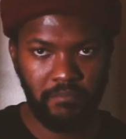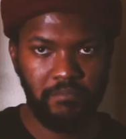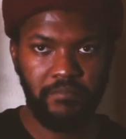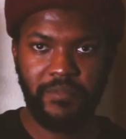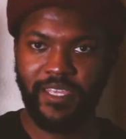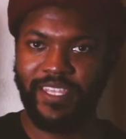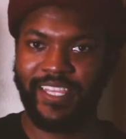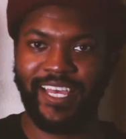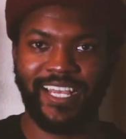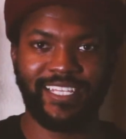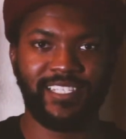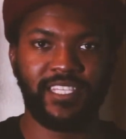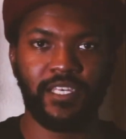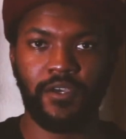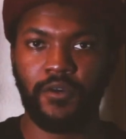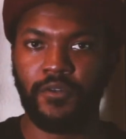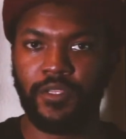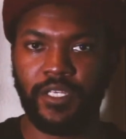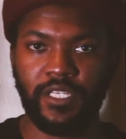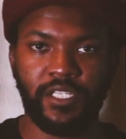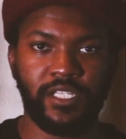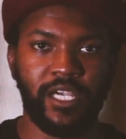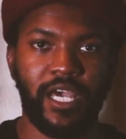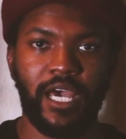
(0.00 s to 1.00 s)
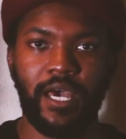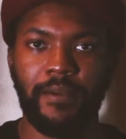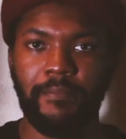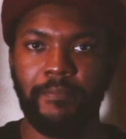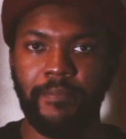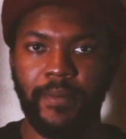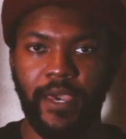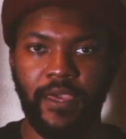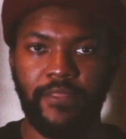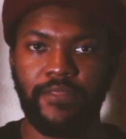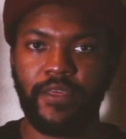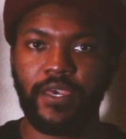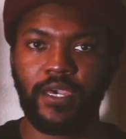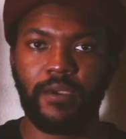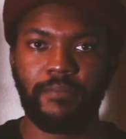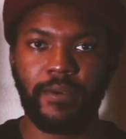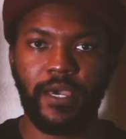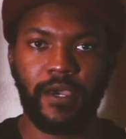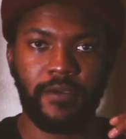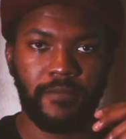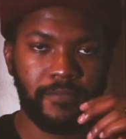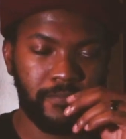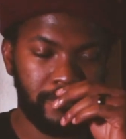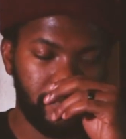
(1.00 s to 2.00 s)
then that's the only job I think
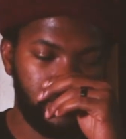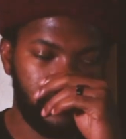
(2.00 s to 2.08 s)
about